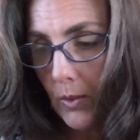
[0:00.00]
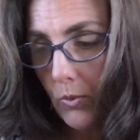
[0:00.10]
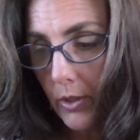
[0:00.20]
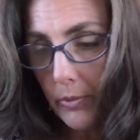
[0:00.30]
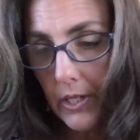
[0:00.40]

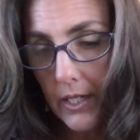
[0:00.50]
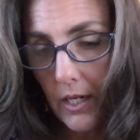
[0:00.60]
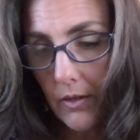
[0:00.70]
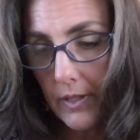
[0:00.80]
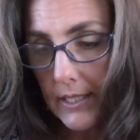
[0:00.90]
Wilbur had
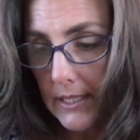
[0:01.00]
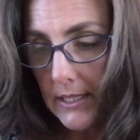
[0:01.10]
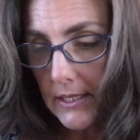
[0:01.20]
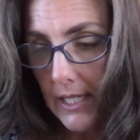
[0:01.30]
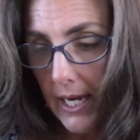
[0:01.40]
already
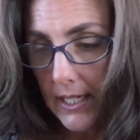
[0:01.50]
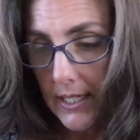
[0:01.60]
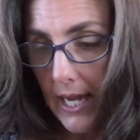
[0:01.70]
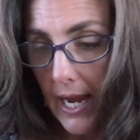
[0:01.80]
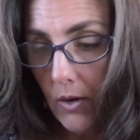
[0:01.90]

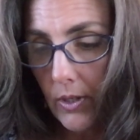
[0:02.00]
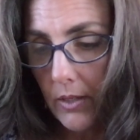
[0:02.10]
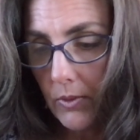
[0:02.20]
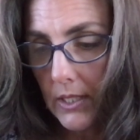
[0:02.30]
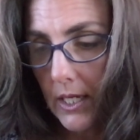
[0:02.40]
decided how
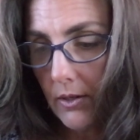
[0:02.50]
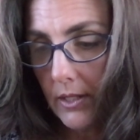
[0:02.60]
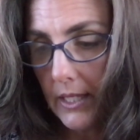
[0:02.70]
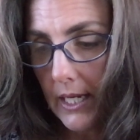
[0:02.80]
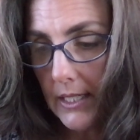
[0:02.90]
he would carry
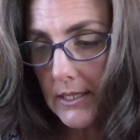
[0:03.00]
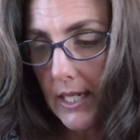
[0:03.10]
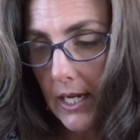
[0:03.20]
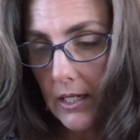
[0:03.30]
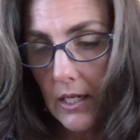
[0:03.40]
the egg
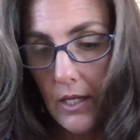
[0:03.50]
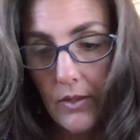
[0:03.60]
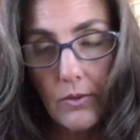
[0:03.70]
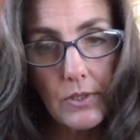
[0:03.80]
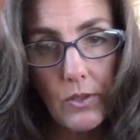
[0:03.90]
sac.
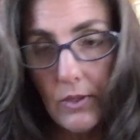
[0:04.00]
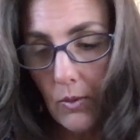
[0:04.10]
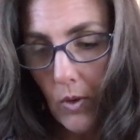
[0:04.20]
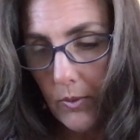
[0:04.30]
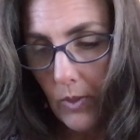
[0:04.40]
There was only
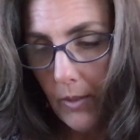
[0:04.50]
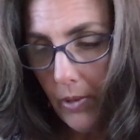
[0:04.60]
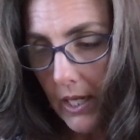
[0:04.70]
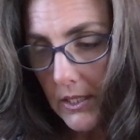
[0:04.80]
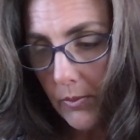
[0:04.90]
one way
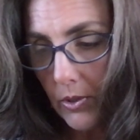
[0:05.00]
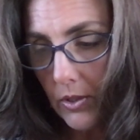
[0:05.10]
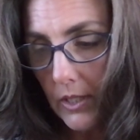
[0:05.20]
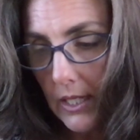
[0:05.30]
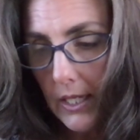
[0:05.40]

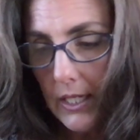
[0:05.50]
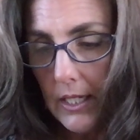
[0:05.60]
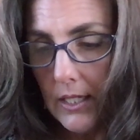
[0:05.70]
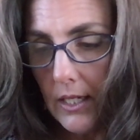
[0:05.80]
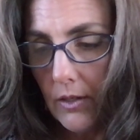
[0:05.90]
possible.
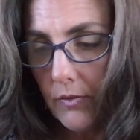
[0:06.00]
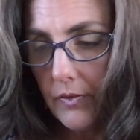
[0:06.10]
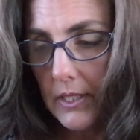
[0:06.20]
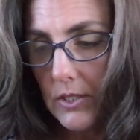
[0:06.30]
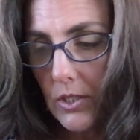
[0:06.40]
He
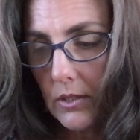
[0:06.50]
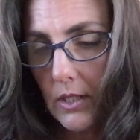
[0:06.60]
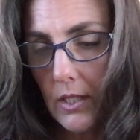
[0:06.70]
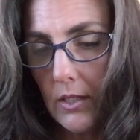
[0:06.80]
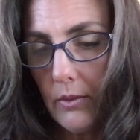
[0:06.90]
carefully took
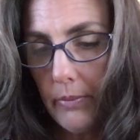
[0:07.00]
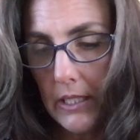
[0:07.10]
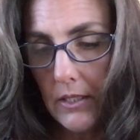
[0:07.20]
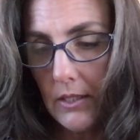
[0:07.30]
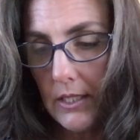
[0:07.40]
the little
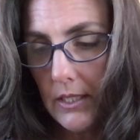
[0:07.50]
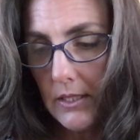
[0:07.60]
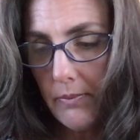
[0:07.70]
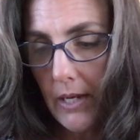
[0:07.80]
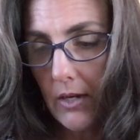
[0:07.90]
bundle in
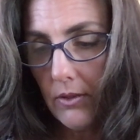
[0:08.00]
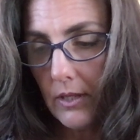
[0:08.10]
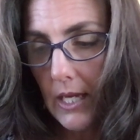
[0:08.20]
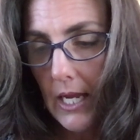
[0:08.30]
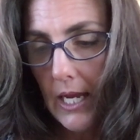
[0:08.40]
his mouth
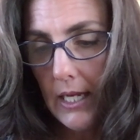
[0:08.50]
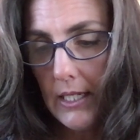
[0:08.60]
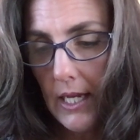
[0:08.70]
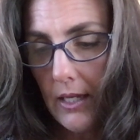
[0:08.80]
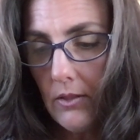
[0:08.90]

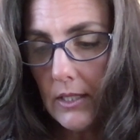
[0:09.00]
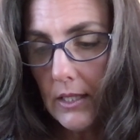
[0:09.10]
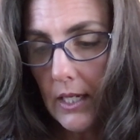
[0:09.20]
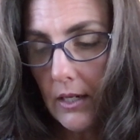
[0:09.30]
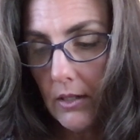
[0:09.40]
and held it
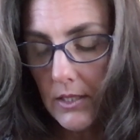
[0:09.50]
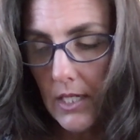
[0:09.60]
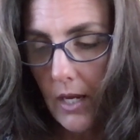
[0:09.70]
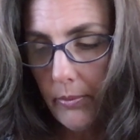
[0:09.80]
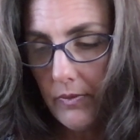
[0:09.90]
there on
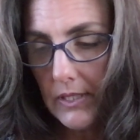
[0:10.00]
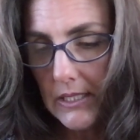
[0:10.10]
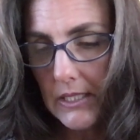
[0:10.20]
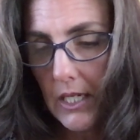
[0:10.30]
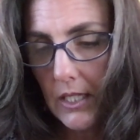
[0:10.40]
top of
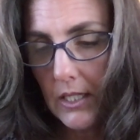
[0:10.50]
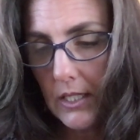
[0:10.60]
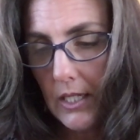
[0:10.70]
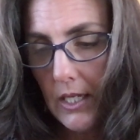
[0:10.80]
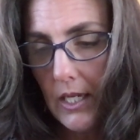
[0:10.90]
his
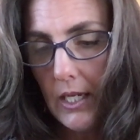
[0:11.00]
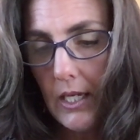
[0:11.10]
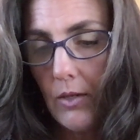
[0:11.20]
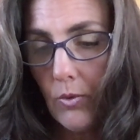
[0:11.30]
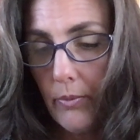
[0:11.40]
tongue.
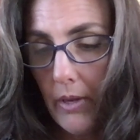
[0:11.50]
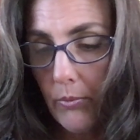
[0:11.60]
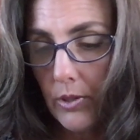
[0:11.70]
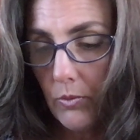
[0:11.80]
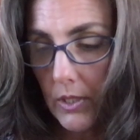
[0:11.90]
He
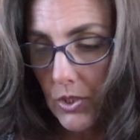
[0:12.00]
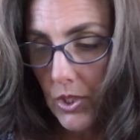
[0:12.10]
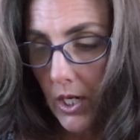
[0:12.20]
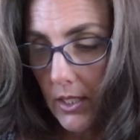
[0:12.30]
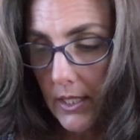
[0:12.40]
remembered what
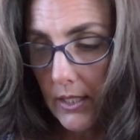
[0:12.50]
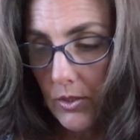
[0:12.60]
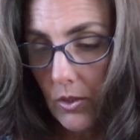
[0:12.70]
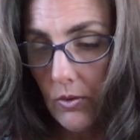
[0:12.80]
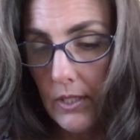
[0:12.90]
Charlotte had
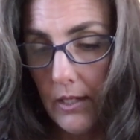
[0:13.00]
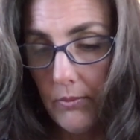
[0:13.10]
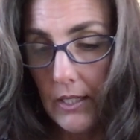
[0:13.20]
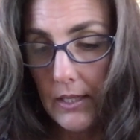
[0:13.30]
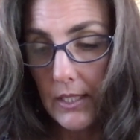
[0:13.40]
told
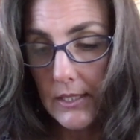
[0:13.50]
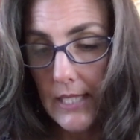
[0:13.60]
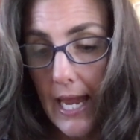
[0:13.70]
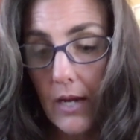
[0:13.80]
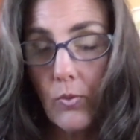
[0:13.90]
him that the
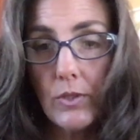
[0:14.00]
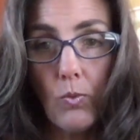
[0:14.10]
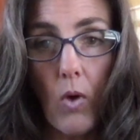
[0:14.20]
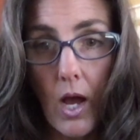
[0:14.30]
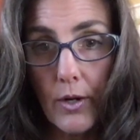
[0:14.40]
sack was
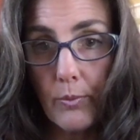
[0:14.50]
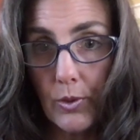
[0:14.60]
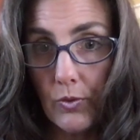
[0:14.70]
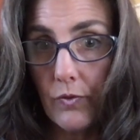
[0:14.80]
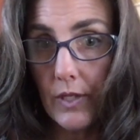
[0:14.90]

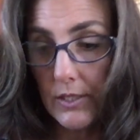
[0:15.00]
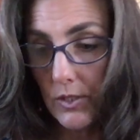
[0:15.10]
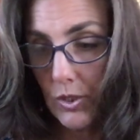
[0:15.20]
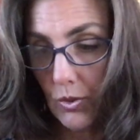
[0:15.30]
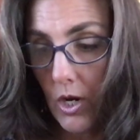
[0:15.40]
waterproof and
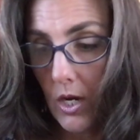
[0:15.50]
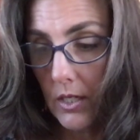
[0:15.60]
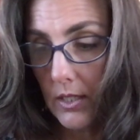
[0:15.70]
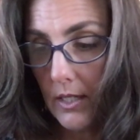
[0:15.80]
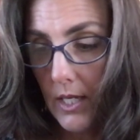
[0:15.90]

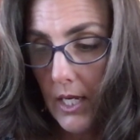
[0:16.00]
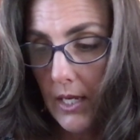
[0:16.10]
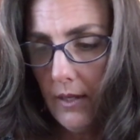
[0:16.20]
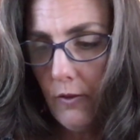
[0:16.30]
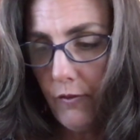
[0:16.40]
strong.
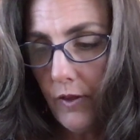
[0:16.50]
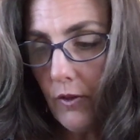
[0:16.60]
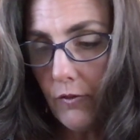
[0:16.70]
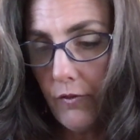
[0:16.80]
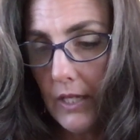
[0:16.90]
It
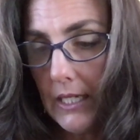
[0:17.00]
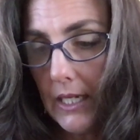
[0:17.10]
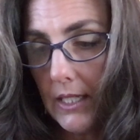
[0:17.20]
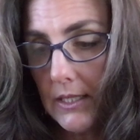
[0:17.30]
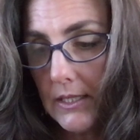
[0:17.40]
felt funny
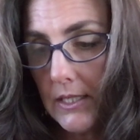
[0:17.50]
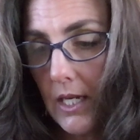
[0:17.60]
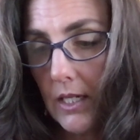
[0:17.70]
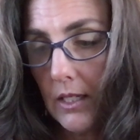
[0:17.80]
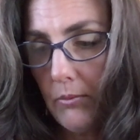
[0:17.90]
on his
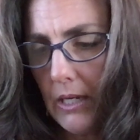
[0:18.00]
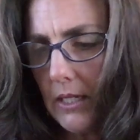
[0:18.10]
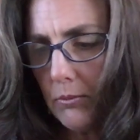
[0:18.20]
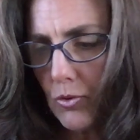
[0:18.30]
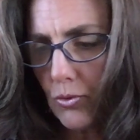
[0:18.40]
tongue and made
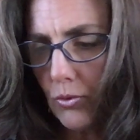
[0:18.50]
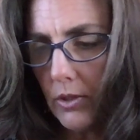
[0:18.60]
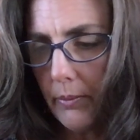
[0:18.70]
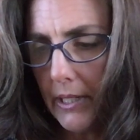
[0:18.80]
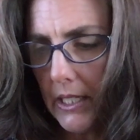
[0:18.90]
him drool
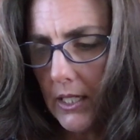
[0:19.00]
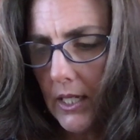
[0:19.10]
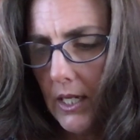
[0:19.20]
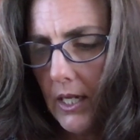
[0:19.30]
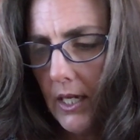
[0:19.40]
a bit,
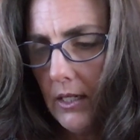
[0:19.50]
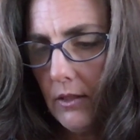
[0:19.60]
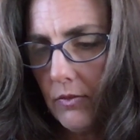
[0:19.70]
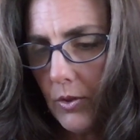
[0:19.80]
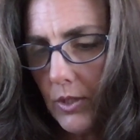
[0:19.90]
and
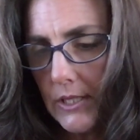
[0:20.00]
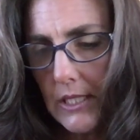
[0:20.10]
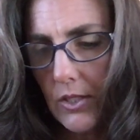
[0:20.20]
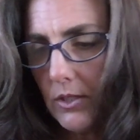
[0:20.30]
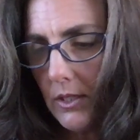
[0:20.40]
of course
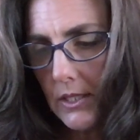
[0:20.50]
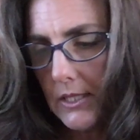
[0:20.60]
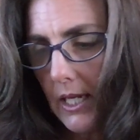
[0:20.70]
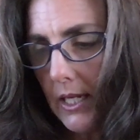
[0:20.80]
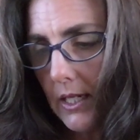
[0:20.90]
he couldn't
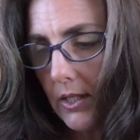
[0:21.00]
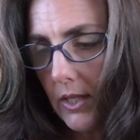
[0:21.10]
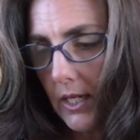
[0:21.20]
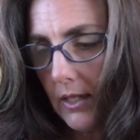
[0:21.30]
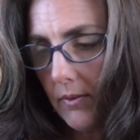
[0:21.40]
say
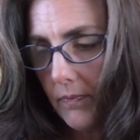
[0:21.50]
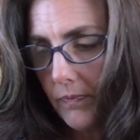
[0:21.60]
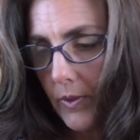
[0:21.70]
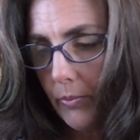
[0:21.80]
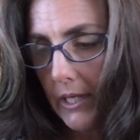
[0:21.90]
anything.
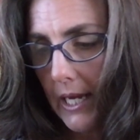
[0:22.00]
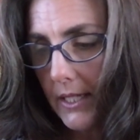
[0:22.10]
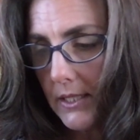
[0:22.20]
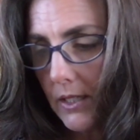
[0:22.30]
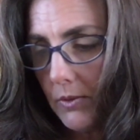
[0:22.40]
But
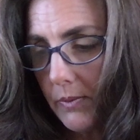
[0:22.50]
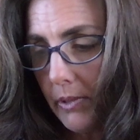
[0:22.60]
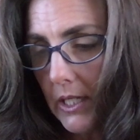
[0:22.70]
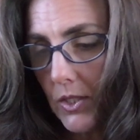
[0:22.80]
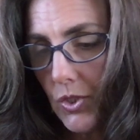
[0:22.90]
as he was
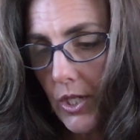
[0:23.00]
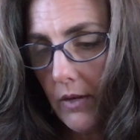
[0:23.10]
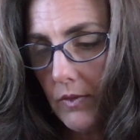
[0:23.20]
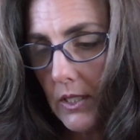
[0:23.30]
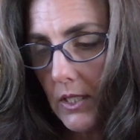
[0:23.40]
being
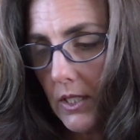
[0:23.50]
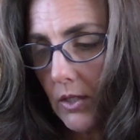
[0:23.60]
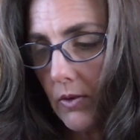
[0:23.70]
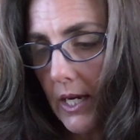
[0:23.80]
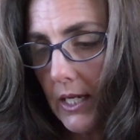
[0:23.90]
shoved into the
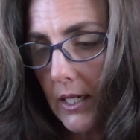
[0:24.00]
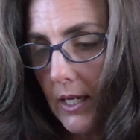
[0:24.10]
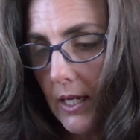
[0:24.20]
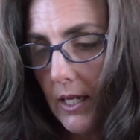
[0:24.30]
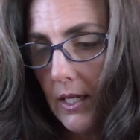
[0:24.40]
grate,
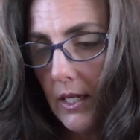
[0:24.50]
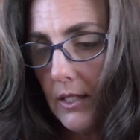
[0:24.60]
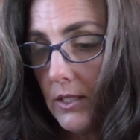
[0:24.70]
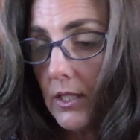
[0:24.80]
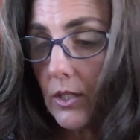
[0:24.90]

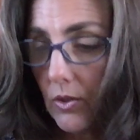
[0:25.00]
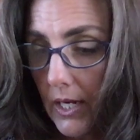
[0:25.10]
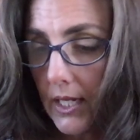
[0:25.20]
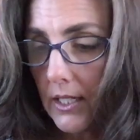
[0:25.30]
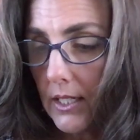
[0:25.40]
into the
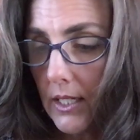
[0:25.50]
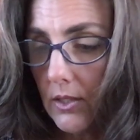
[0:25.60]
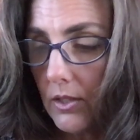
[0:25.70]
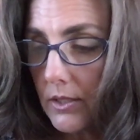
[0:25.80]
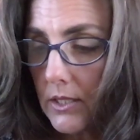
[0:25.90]
crate, he
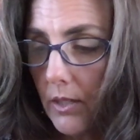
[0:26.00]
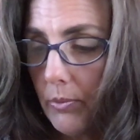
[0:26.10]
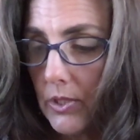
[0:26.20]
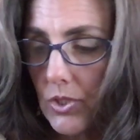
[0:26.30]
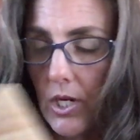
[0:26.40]
looked up
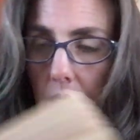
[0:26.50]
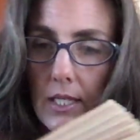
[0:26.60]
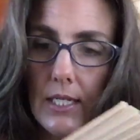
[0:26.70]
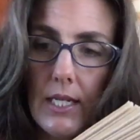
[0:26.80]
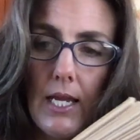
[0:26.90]
at
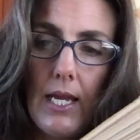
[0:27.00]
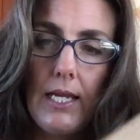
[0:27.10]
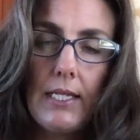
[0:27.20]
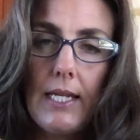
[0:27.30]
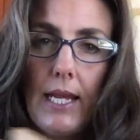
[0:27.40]
Charlotte
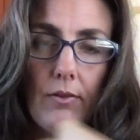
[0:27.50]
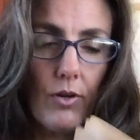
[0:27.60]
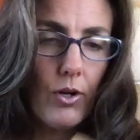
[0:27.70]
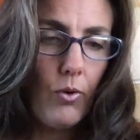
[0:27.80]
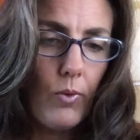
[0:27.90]
and gave
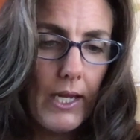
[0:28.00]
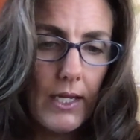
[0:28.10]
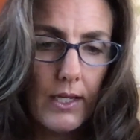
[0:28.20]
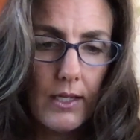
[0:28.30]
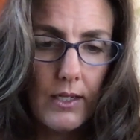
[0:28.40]
her a
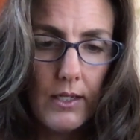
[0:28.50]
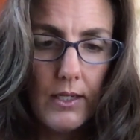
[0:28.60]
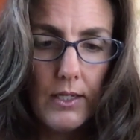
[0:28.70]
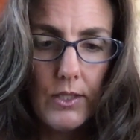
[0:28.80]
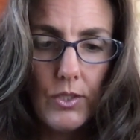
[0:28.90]
wink.
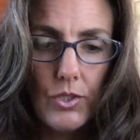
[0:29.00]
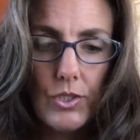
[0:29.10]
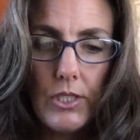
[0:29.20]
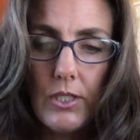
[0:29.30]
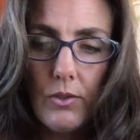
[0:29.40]

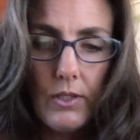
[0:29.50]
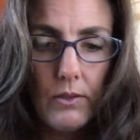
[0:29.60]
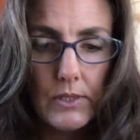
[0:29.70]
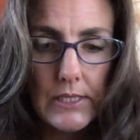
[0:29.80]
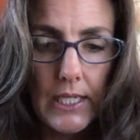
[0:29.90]
She knew he
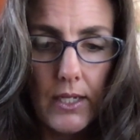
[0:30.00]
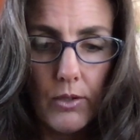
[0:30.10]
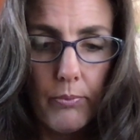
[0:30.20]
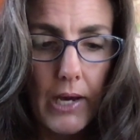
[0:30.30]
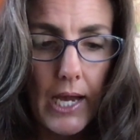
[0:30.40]
was saying
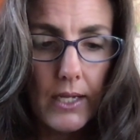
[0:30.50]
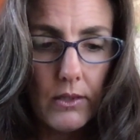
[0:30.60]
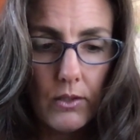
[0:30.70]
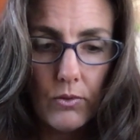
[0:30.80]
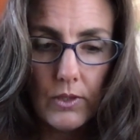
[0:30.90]
goodbye in
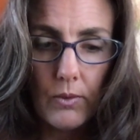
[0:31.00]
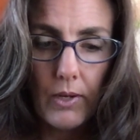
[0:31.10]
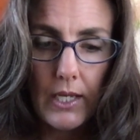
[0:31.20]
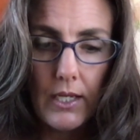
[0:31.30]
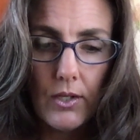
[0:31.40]
the only
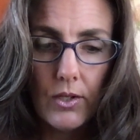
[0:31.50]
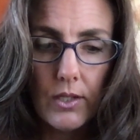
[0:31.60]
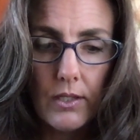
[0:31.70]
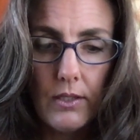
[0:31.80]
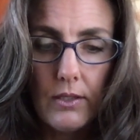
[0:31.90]
way he
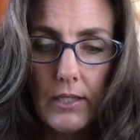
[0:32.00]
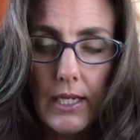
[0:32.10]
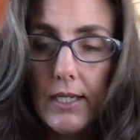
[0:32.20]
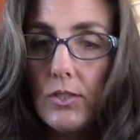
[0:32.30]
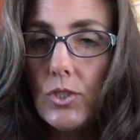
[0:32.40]
could,
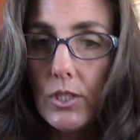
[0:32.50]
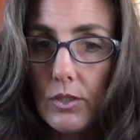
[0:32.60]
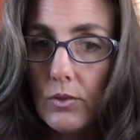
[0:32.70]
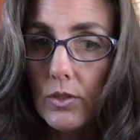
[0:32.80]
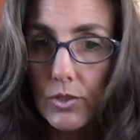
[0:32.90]
and she
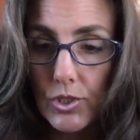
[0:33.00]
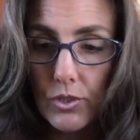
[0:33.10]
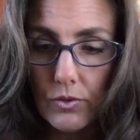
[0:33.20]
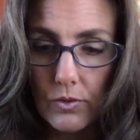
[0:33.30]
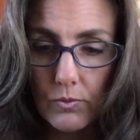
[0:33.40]
knew her
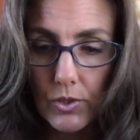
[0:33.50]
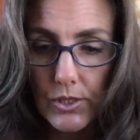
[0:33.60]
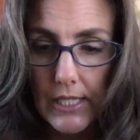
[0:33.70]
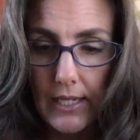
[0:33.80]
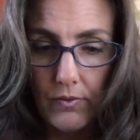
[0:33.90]
children were
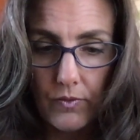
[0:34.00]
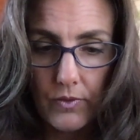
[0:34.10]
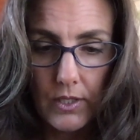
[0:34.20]
safe.